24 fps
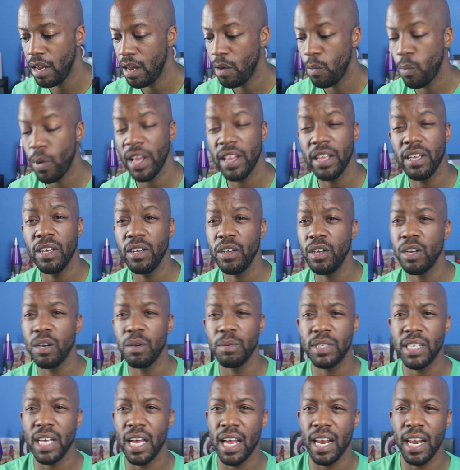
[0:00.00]
whether, you know what
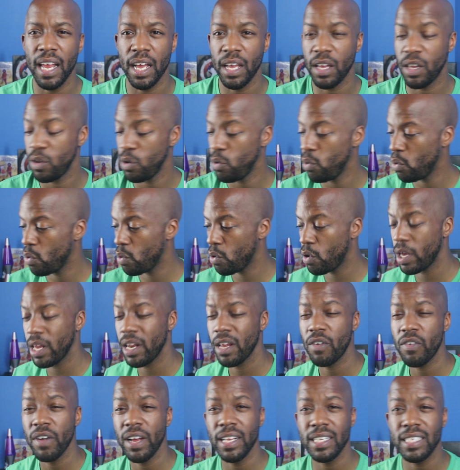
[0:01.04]
I'm saying, like, you give the
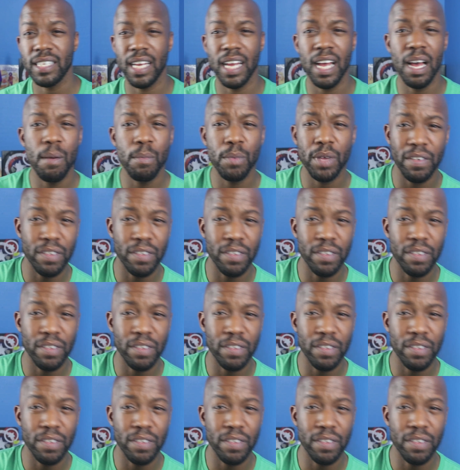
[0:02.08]
credit to him,